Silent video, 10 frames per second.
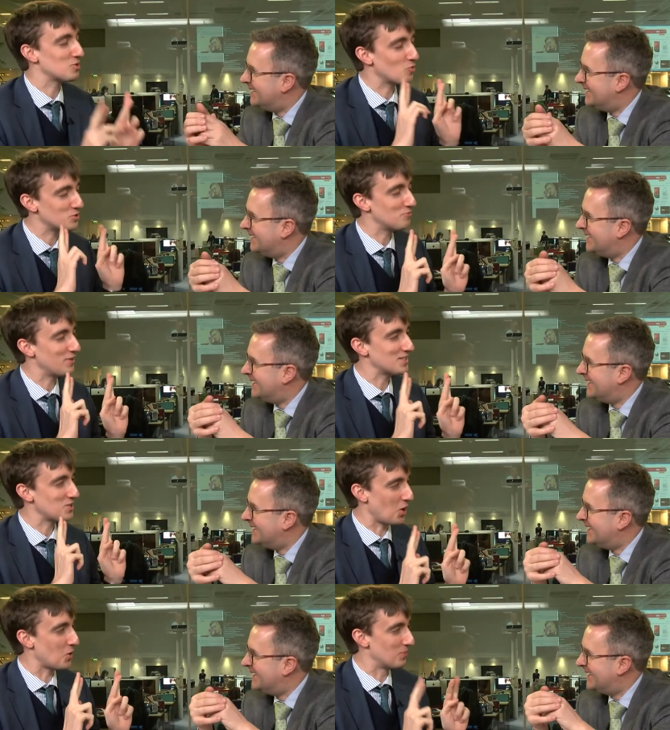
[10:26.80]
Speaker 1: cross your fingers
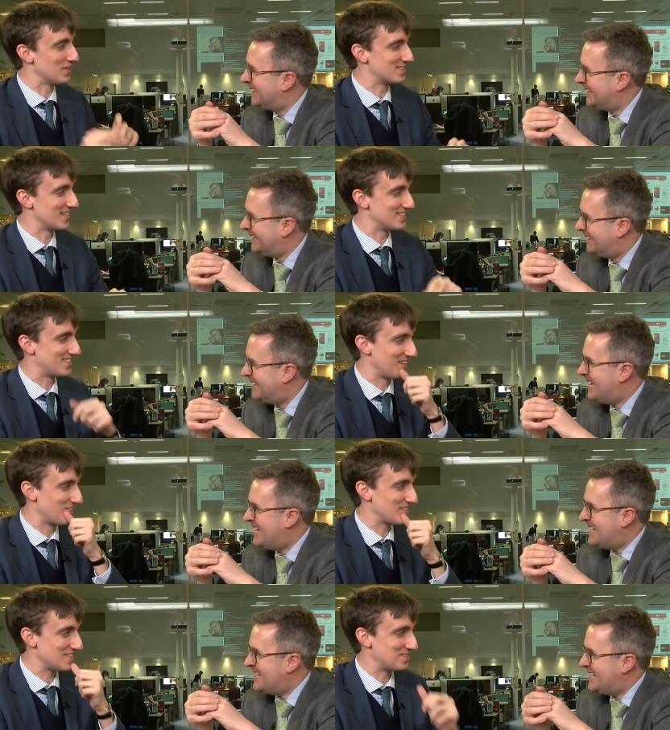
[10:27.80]
and hope in a sense. You know,
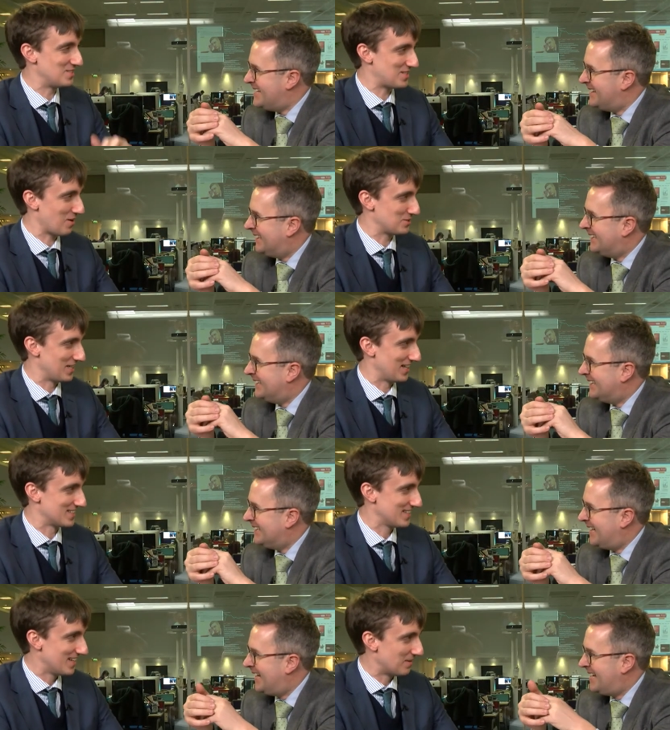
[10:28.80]
there's the sincerity in
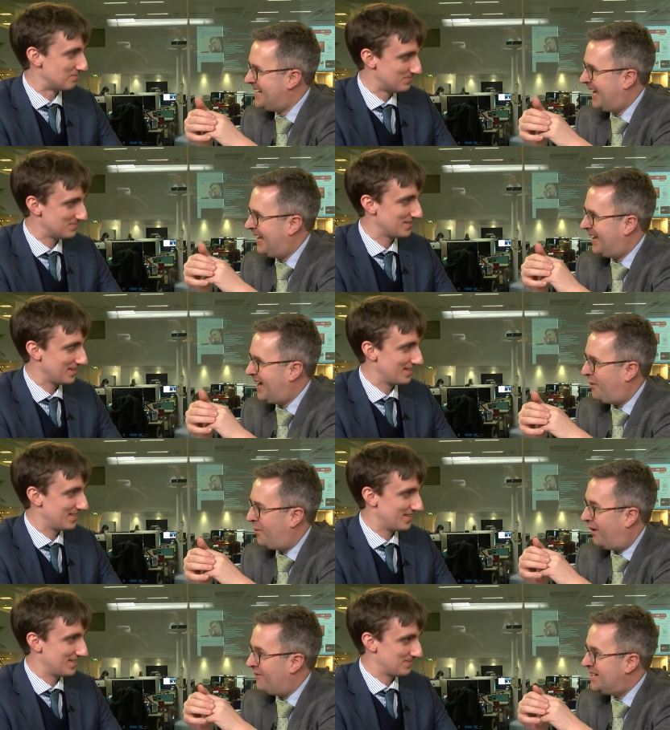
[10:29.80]
it. Um, it,
Speaker 2: it.
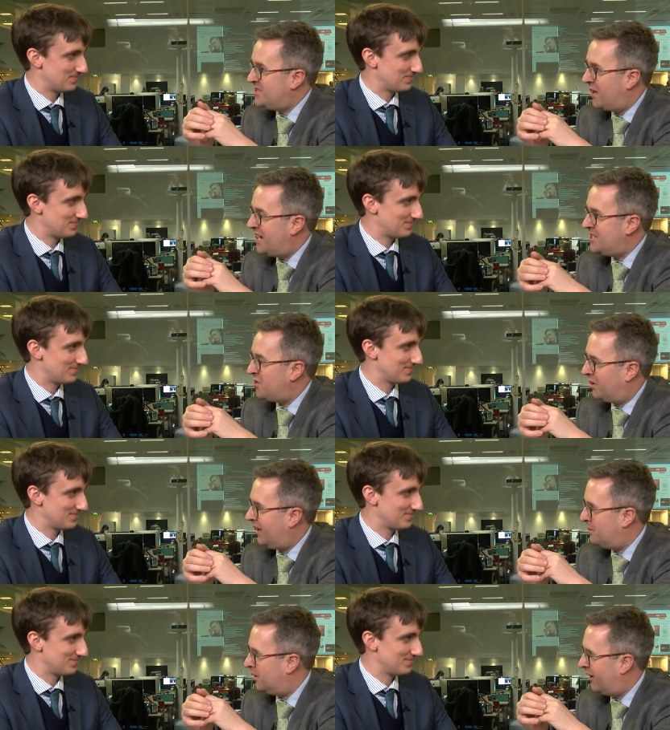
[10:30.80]
Well, I mean, it's not. It is not
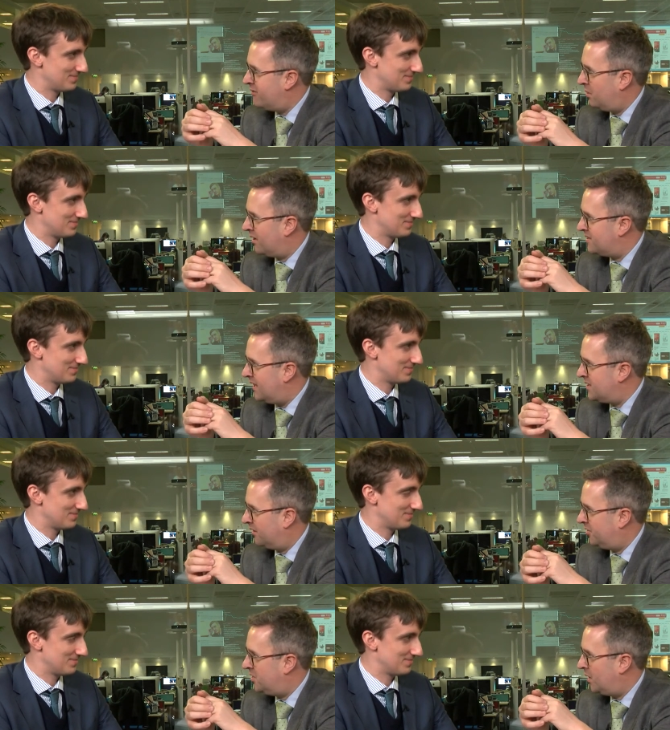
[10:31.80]
clear what Labour's policy is
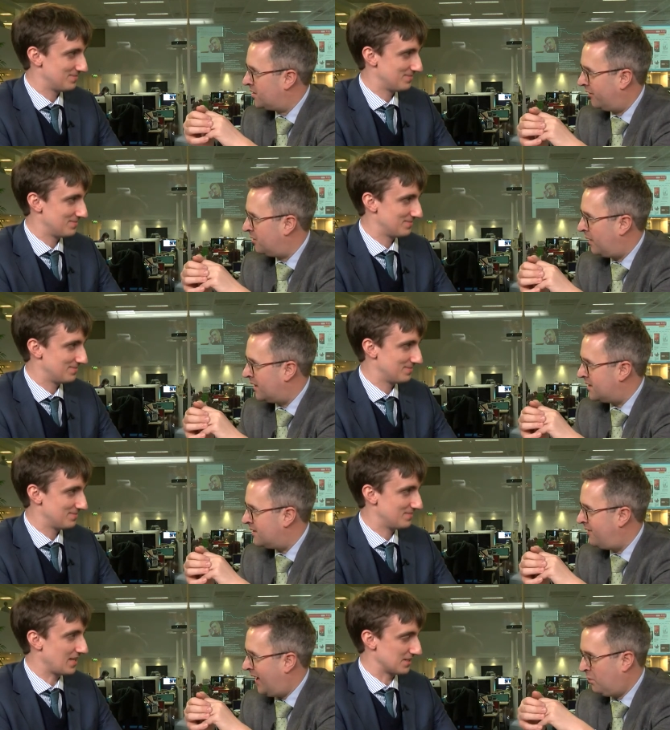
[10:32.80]
after two years after Brexit.
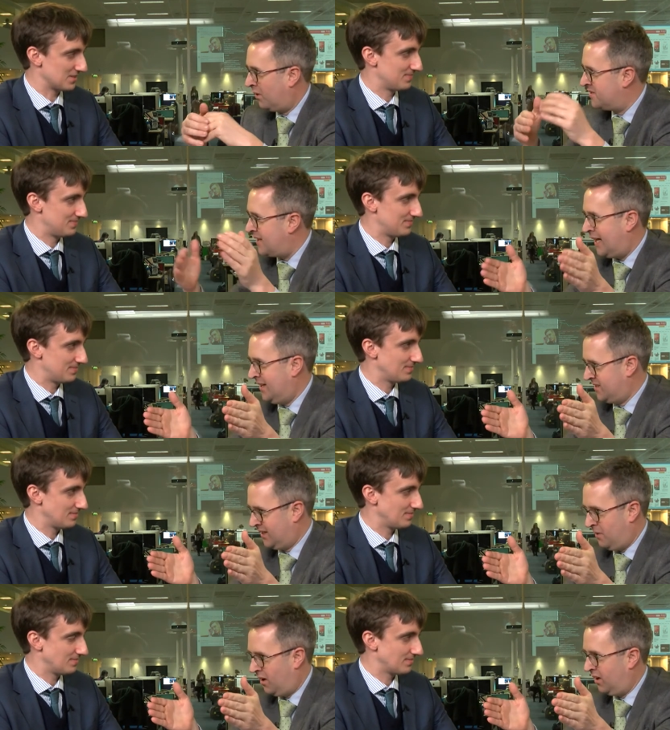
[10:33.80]
They yes. want to stay in
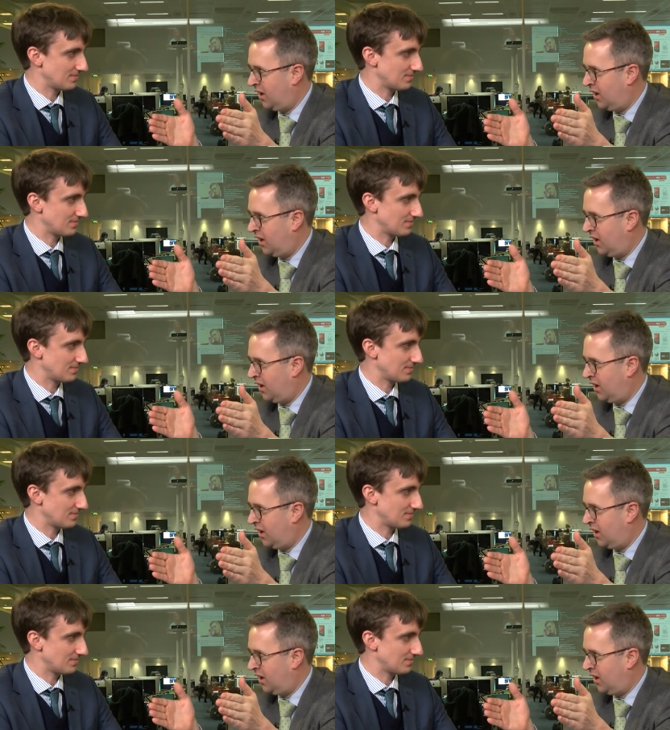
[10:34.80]
single market and